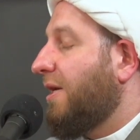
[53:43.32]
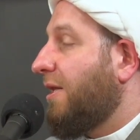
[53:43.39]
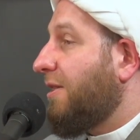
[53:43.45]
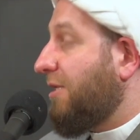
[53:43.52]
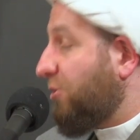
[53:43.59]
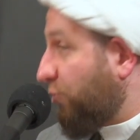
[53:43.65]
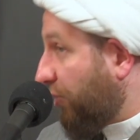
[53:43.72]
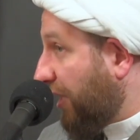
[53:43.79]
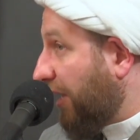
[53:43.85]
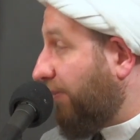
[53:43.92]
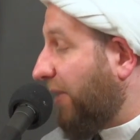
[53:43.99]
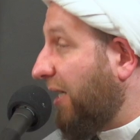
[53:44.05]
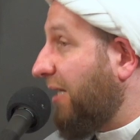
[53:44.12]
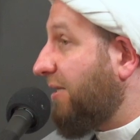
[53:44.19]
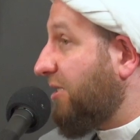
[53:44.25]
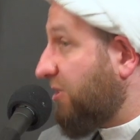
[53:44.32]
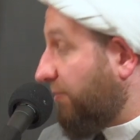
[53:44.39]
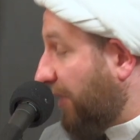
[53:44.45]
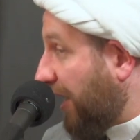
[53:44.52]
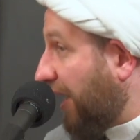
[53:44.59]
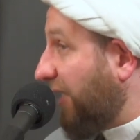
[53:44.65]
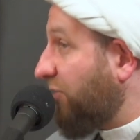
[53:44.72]
These ulama, these
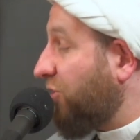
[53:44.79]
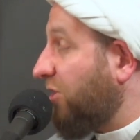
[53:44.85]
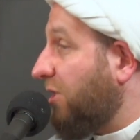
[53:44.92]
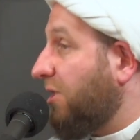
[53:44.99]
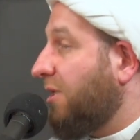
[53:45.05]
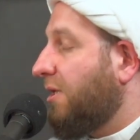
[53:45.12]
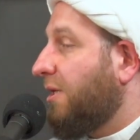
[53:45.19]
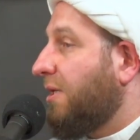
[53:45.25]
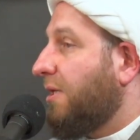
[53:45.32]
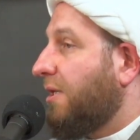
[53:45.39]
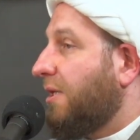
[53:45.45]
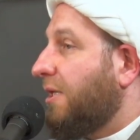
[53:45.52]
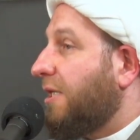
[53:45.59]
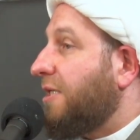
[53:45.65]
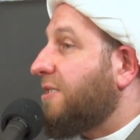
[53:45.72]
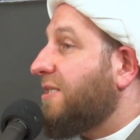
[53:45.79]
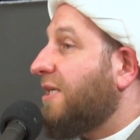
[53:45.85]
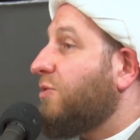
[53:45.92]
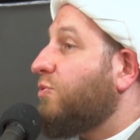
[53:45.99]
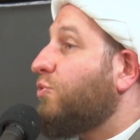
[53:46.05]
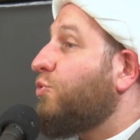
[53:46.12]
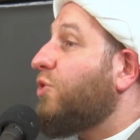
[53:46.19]
Maraji', he
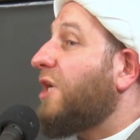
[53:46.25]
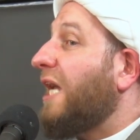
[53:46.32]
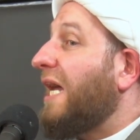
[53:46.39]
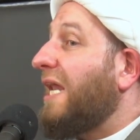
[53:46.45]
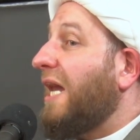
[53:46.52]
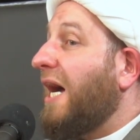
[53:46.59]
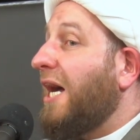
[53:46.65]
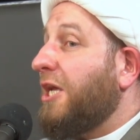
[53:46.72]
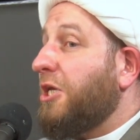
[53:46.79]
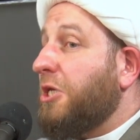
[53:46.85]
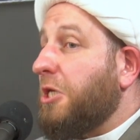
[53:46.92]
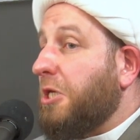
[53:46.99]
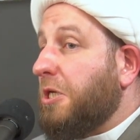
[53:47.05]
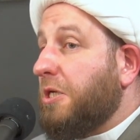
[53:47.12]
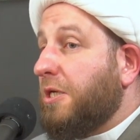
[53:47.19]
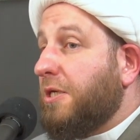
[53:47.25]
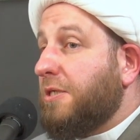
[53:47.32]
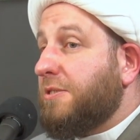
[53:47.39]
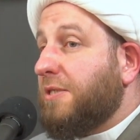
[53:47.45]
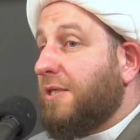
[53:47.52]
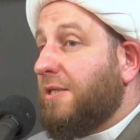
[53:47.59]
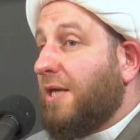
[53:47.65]
said, Wukalai. He
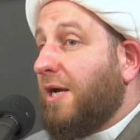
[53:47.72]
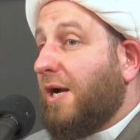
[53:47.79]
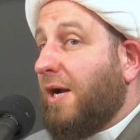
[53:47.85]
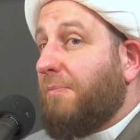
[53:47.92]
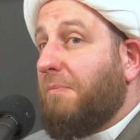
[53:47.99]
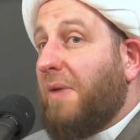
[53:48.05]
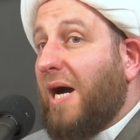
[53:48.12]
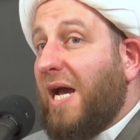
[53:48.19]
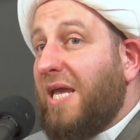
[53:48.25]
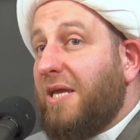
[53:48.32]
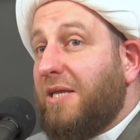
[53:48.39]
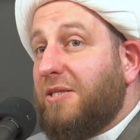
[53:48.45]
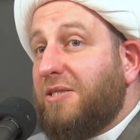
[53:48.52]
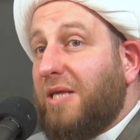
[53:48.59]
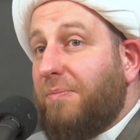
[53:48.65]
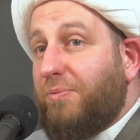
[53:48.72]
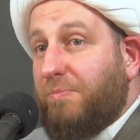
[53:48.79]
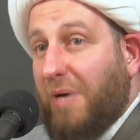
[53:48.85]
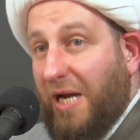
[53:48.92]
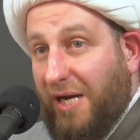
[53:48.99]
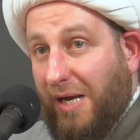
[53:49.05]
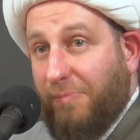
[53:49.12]
said, they're my
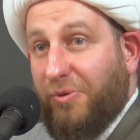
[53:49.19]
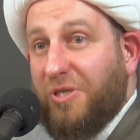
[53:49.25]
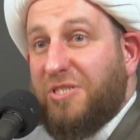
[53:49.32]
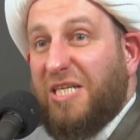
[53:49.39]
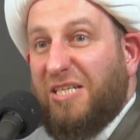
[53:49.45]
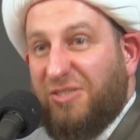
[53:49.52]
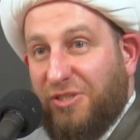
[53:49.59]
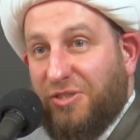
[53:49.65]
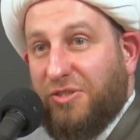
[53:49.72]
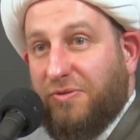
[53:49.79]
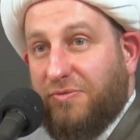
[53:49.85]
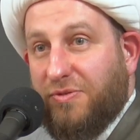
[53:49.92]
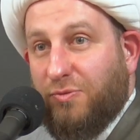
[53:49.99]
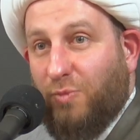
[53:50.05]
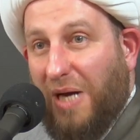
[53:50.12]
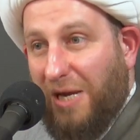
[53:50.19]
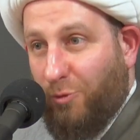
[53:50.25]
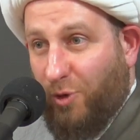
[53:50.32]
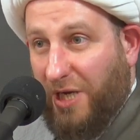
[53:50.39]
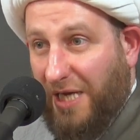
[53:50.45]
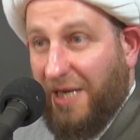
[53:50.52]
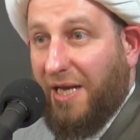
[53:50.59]
representatives, my
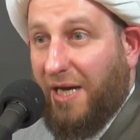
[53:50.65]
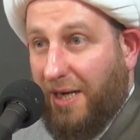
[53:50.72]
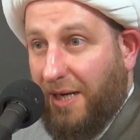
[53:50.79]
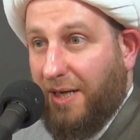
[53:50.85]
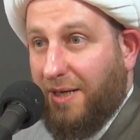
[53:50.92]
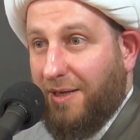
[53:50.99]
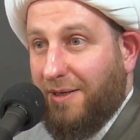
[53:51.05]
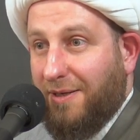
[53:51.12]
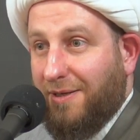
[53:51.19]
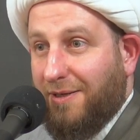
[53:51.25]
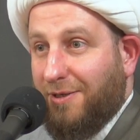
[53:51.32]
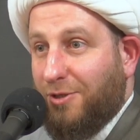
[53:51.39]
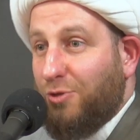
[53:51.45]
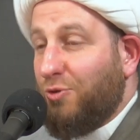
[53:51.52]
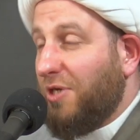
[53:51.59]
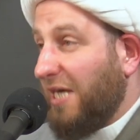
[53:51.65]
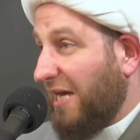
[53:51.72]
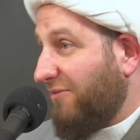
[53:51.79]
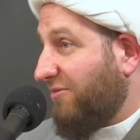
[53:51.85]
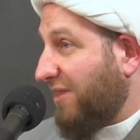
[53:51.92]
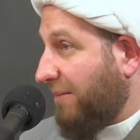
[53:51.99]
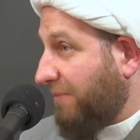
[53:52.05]
Wukala. You
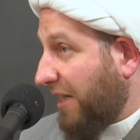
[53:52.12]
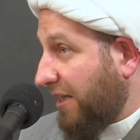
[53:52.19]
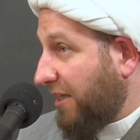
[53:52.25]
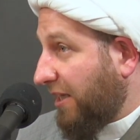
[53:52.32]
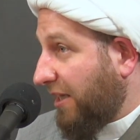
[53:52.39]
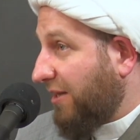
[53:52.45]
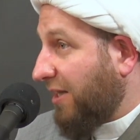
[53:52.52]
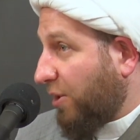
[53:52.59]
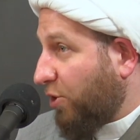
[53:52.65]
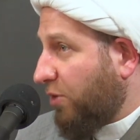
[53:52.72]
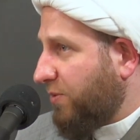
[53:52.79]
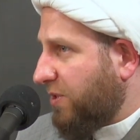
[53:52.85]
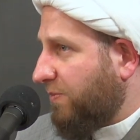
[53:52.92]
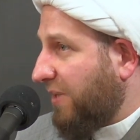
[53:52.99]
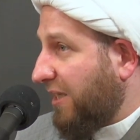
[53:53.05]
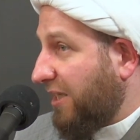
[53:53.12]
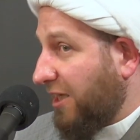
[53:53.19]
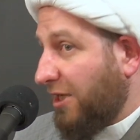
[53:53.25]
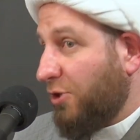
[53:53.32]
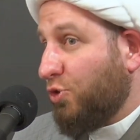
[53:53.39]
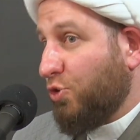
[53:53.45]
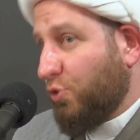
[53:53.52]
gave the money, the khums
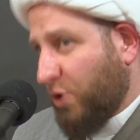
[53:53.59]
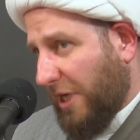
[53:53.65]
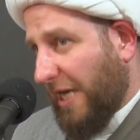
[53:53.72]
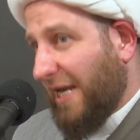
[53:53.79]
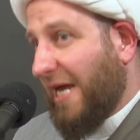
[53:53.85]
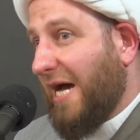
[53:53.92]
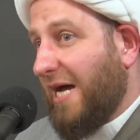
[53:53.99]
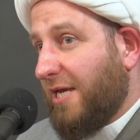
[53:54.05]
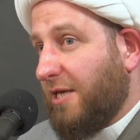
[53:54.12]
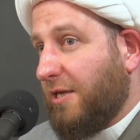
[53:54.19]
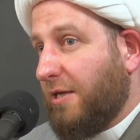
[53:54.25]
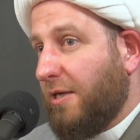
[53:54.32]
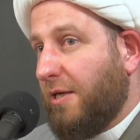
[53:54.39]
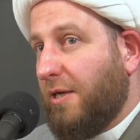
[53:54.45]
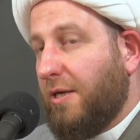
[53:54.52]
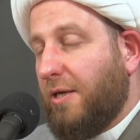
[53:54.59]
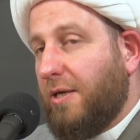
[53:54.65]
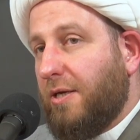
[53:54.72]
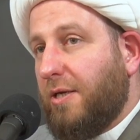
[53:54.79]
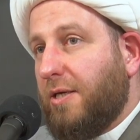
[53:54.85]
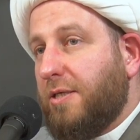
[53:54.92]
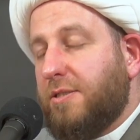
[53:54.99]
money, to Wukalai. He
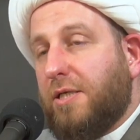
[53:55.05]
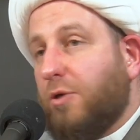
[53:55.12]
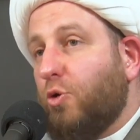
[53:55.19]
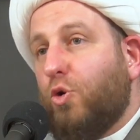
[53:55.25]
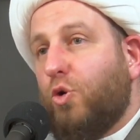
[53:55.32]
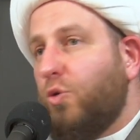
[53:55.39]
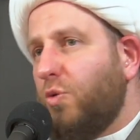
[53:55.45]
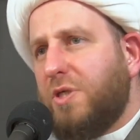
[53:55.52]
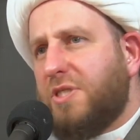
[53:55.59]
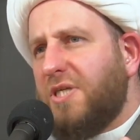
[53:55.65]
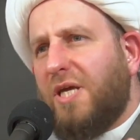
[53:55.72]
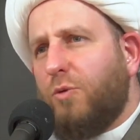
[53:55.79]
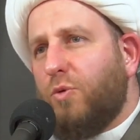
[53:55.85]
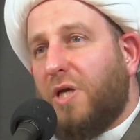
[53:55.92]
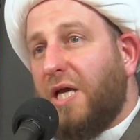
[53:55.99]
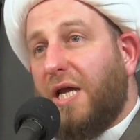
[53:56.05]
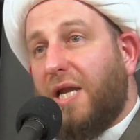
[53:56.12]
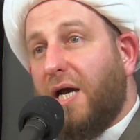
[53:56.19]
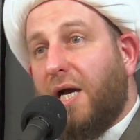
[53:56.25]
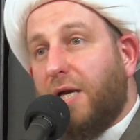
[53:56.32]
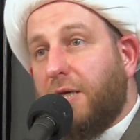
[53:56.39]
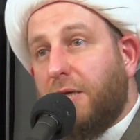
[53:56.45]
said, who would say
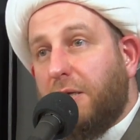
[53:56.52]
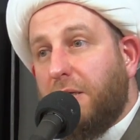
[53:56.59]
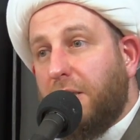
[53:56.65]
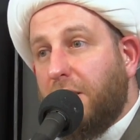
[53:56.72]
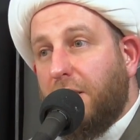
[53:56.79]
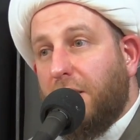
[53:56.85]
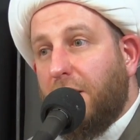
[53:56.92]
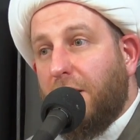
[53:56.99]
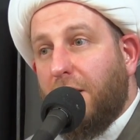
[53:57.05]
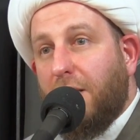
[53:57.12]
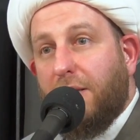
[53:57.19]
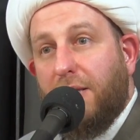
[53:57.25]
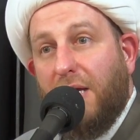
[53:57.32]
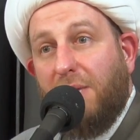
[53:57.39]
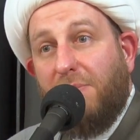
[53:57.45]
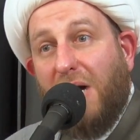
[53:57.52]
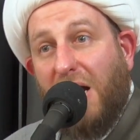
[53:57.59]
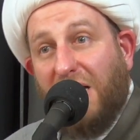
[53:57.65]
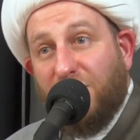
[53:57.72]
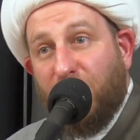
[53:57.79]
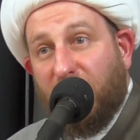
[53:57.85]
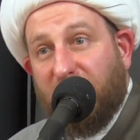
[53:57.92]
Wukalai? They're
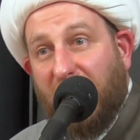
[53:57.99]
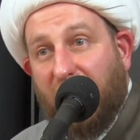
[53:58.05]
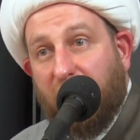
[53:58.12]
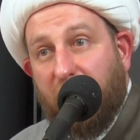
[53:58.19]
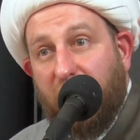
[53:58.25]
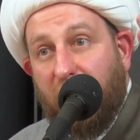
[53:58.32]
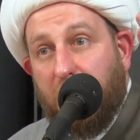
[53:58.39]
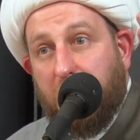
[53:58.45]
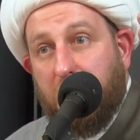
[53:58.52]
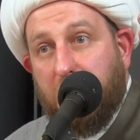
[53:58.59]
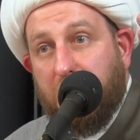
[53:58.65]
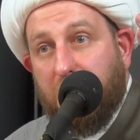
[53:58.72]
Maraji' Taqleed.